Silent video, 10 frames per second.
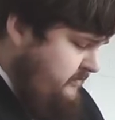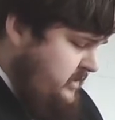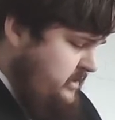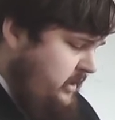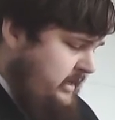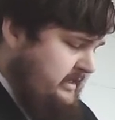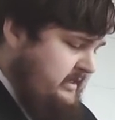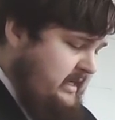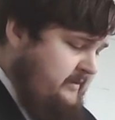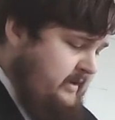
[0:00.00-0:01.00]

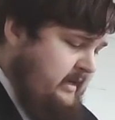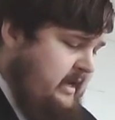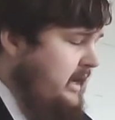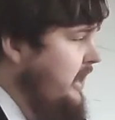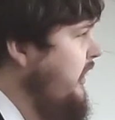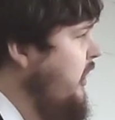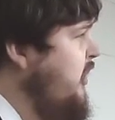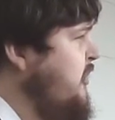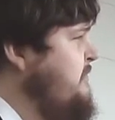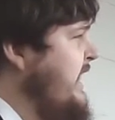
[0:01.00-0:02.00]
Notice even our
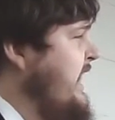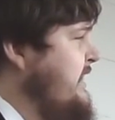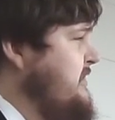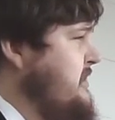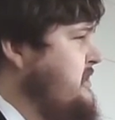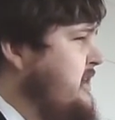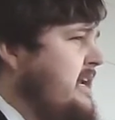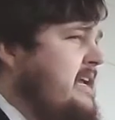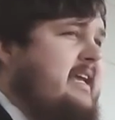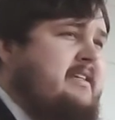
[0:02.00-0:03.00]
own passage
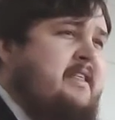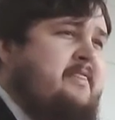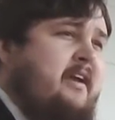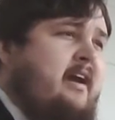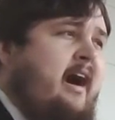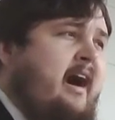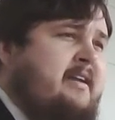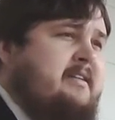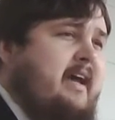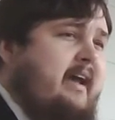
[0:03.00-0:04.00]
is in the
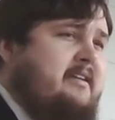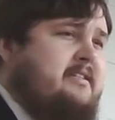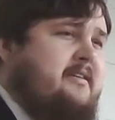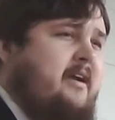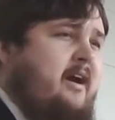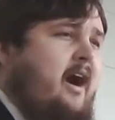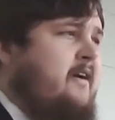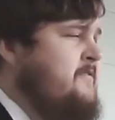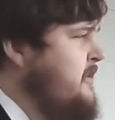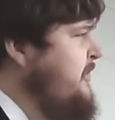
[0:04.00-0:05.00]
context
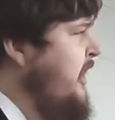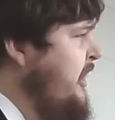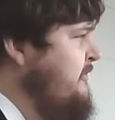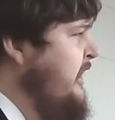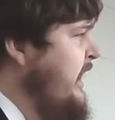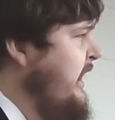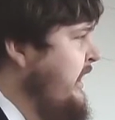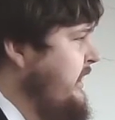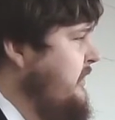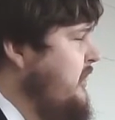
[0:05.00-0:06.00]
of the law of
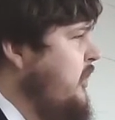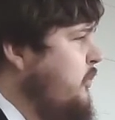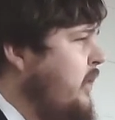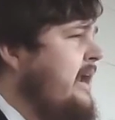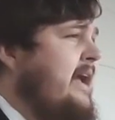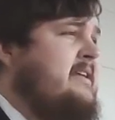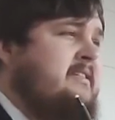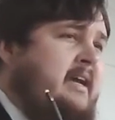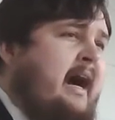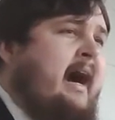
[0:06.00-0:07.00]
God. What has
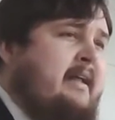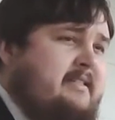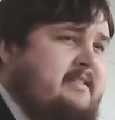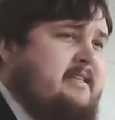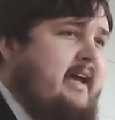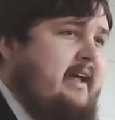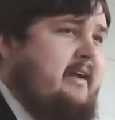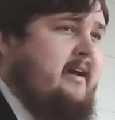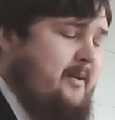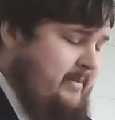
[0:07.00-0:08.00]
God
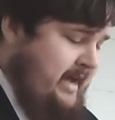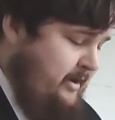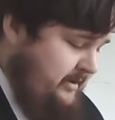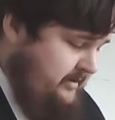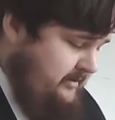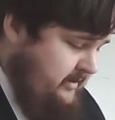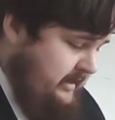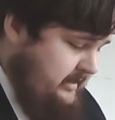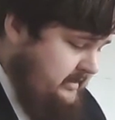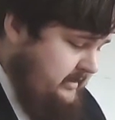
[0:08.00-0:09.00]
said about
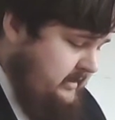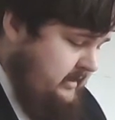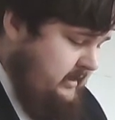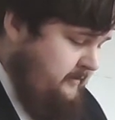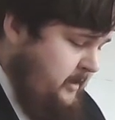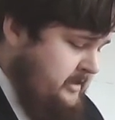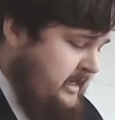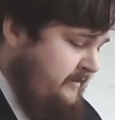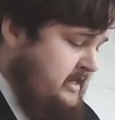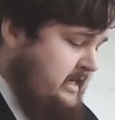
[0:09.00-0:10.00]
this? In verse
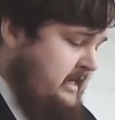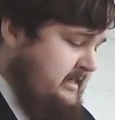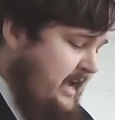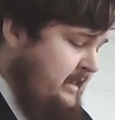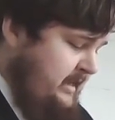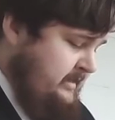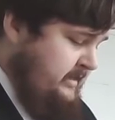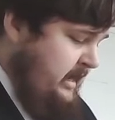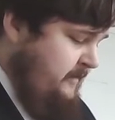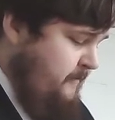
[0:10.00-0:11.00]
17, tell us
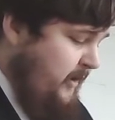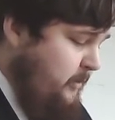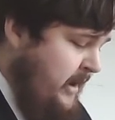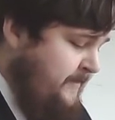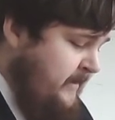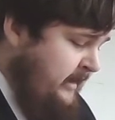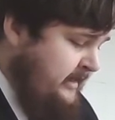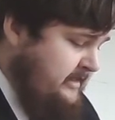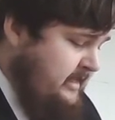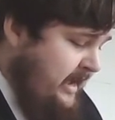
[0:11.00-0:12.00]
therefore, what
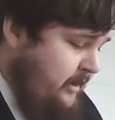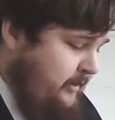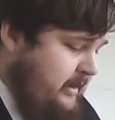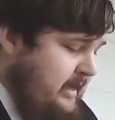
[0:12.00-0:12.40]
thinkest thou?